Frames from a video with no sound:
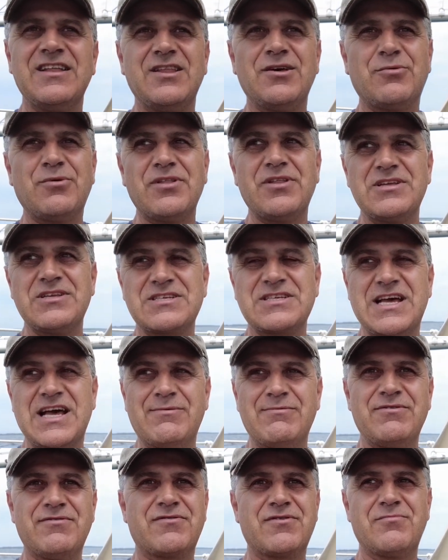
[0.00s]
The weather is
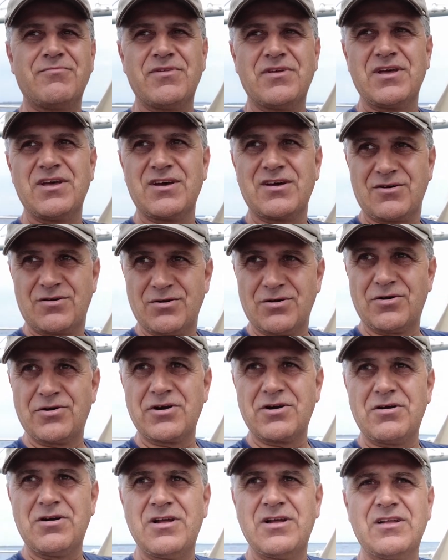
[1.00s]
coming from the
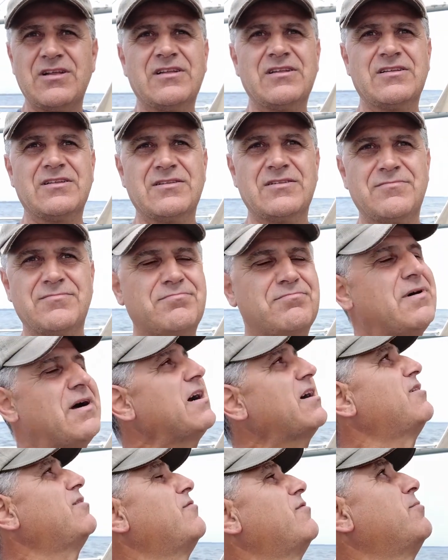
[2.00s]
quarter
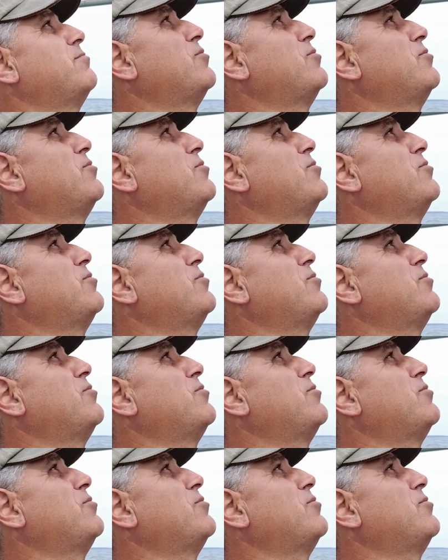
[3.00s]
back of the